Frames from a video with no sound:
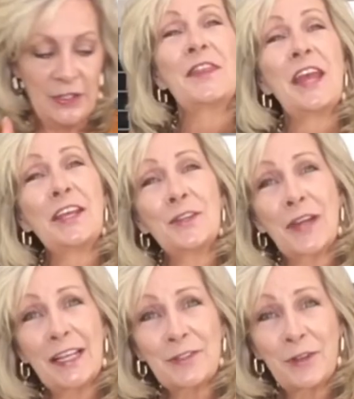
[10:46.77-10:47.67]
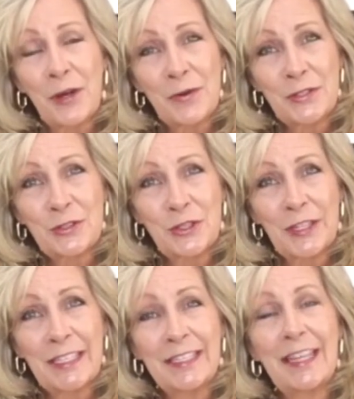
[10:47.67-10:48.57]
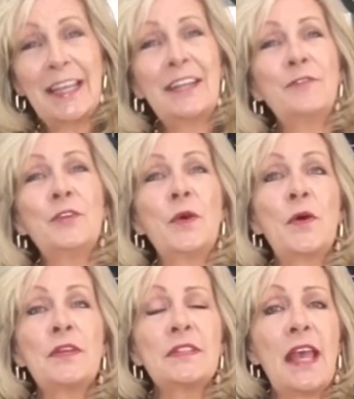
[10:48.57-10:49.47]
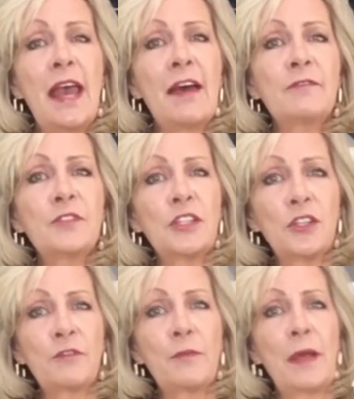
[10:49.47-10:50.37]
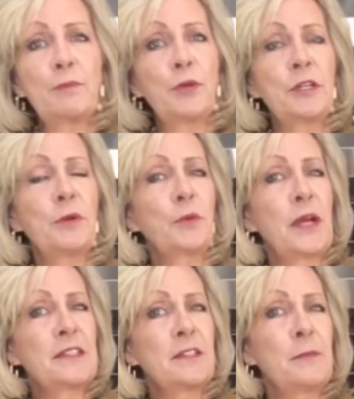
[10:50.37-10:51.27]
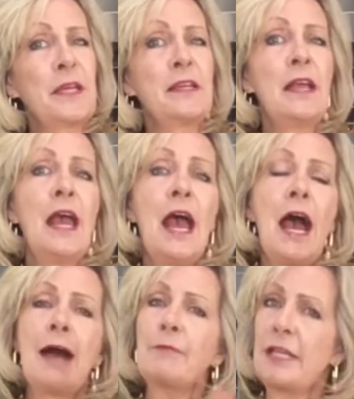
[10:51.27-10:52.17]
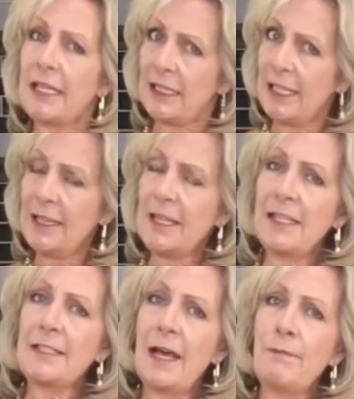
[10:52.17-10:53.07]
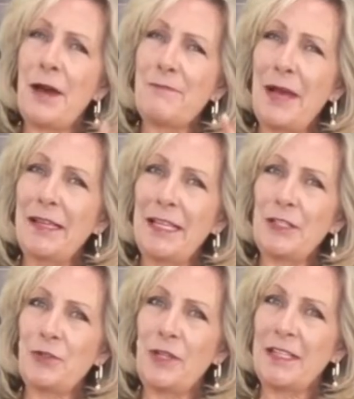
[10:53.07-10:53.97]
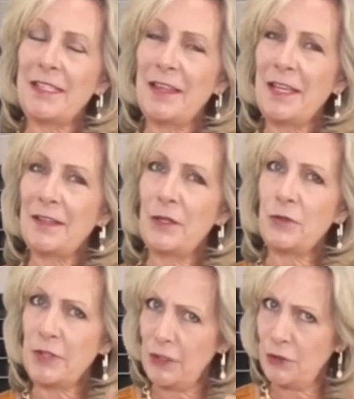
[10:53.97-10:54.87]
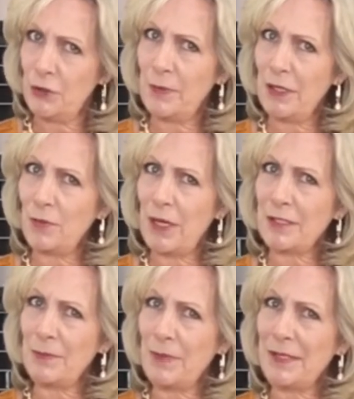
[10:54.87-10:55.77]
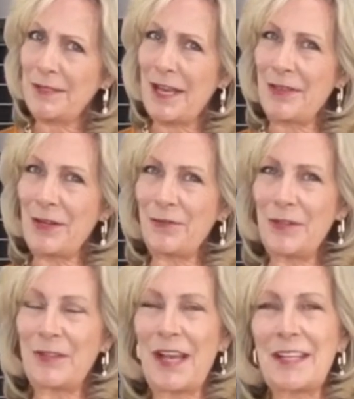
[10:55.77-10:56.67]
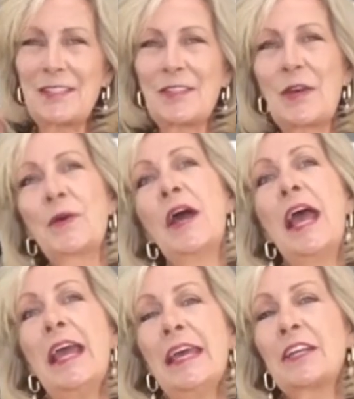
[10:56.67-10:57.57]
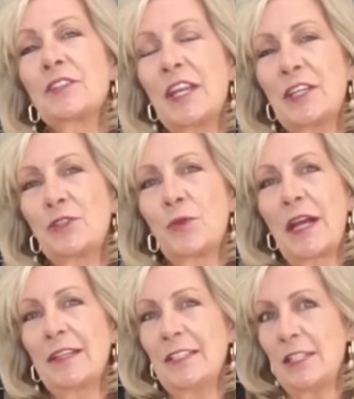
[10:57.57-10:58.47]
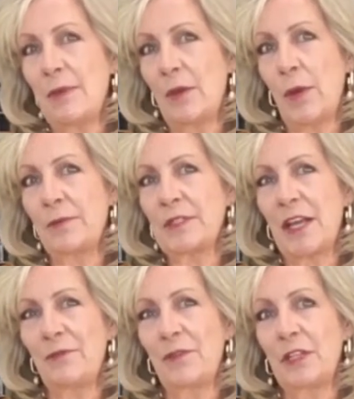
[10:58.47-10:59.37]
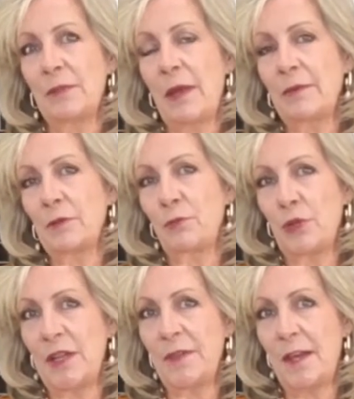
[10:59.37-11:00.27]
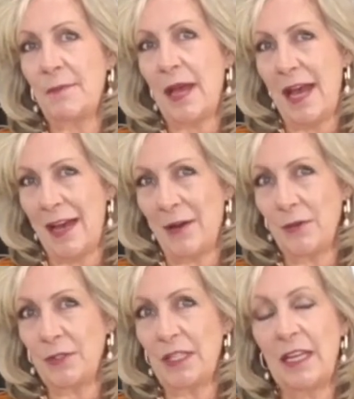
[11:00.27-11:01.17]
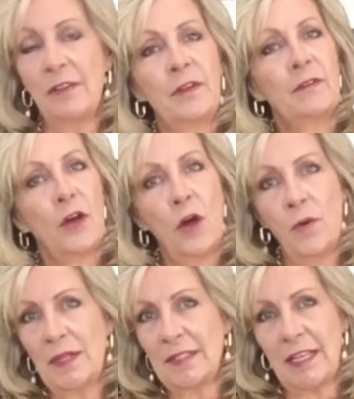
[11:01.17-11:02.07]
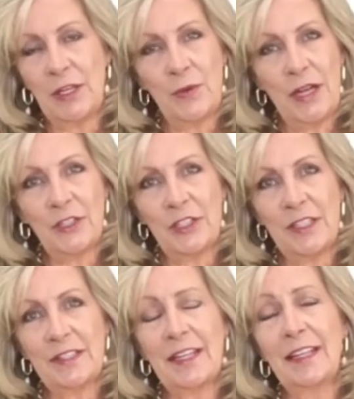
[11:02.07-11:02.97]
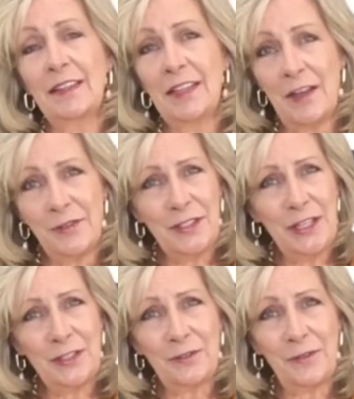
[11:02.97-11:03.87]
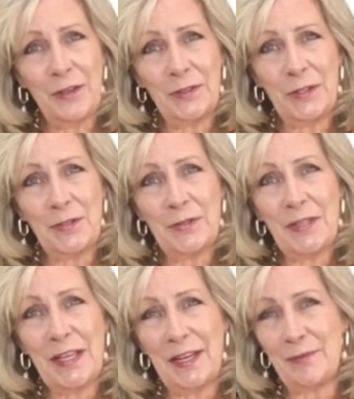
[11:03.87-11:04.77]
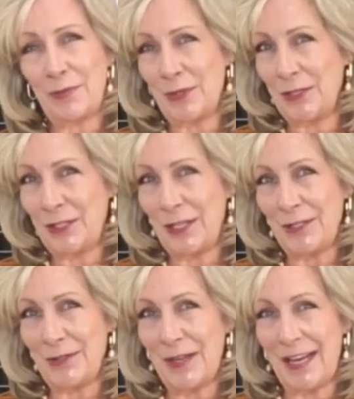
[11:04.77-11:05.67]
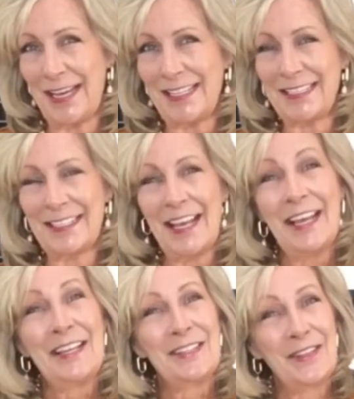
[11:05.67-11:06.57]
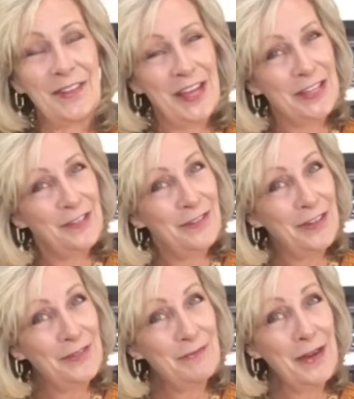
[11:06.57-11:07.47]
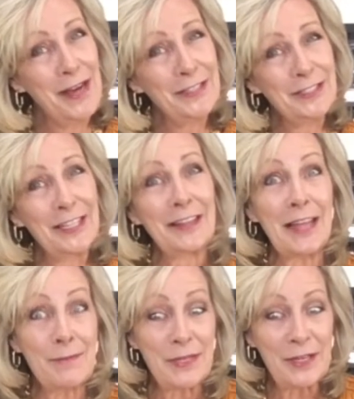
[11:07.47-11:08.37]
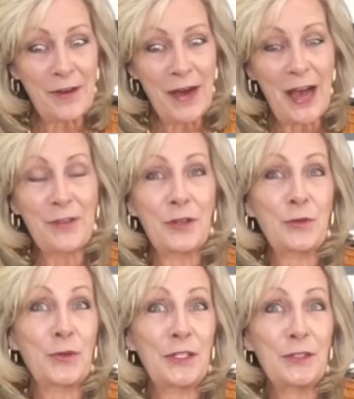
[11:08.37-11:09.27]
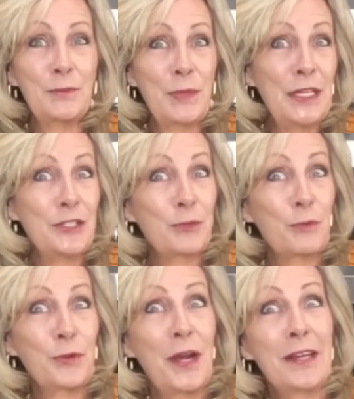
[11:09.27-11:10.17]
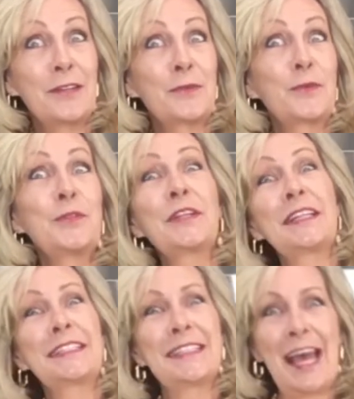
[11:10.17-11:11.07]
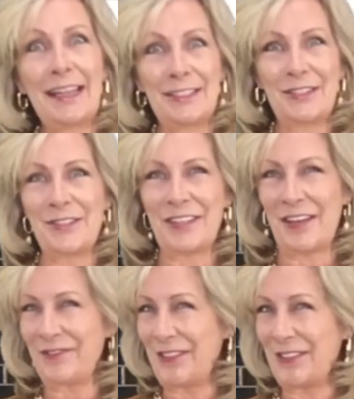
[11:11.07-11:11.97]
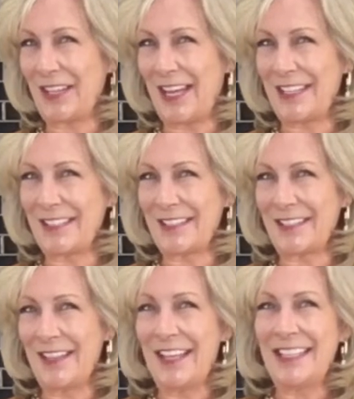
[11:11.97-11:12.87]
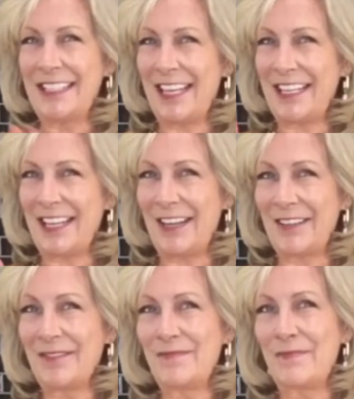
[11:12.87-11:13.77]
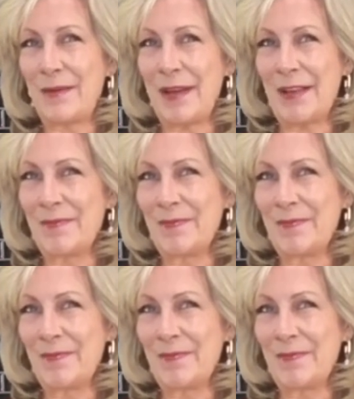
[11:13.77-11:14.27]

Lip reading: Thank you guys for always joining, and if you always have to look for my printable recipe, I'm going to clean things up on my link tree because I think there was getting too many recipes on there for you guys, so it'll take you directly to my website for you to be able to print them out. And have always any questions, and I love seeing your photos, and I appreciate you guys. So thank you very much, and let me know how the grilled peach burrata arugula salad turns out for you guys. Take care. Bye-bye.